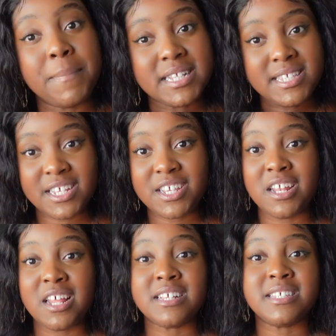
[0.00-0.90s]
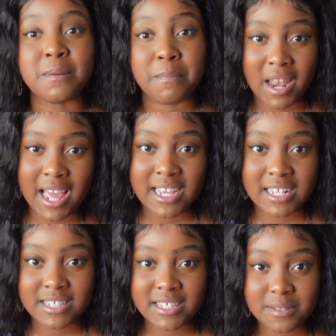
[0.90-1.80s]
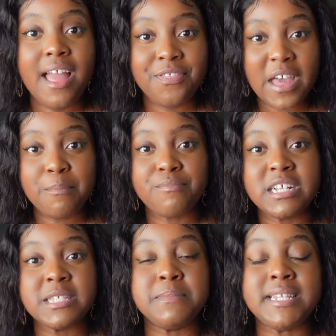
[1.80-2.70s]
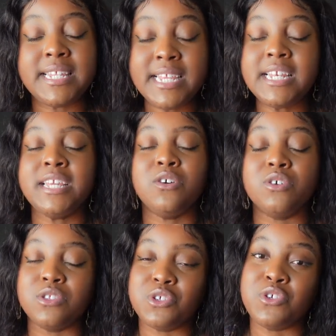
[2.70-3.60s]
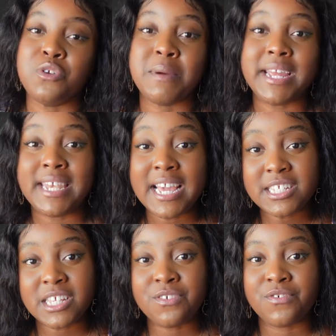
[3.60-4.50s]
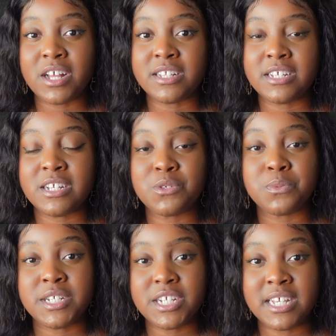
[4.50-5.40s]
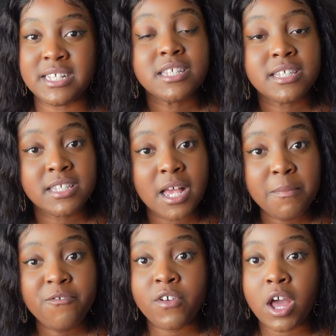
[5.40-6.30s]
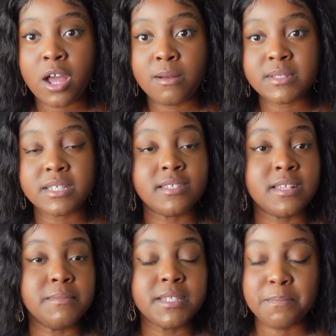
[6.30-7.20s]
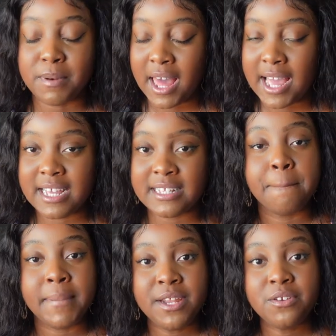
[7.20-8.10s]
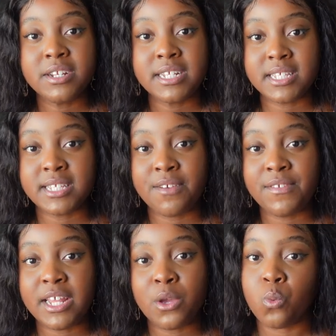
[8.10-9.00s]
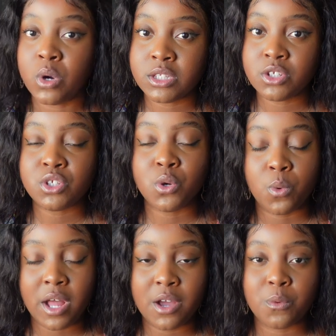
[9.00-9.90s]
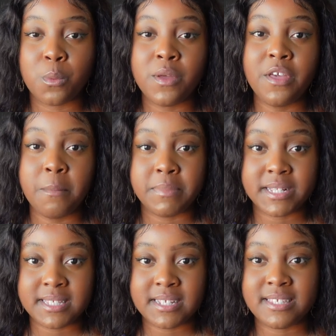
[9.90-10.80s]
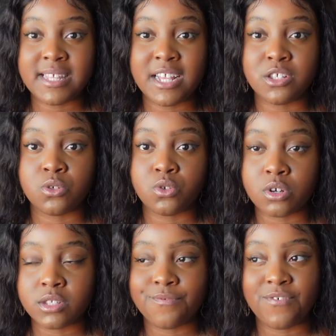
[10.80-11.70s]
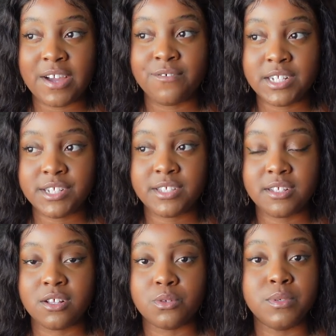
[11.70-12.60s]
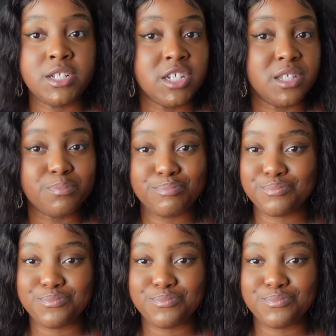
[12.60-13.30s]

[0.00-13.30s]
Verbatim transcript: particular suppliers. And that brings me neatly onto my next advantage, which is some firms, some suppliers may not necessarily want to work with a business that is not VAT registered, which is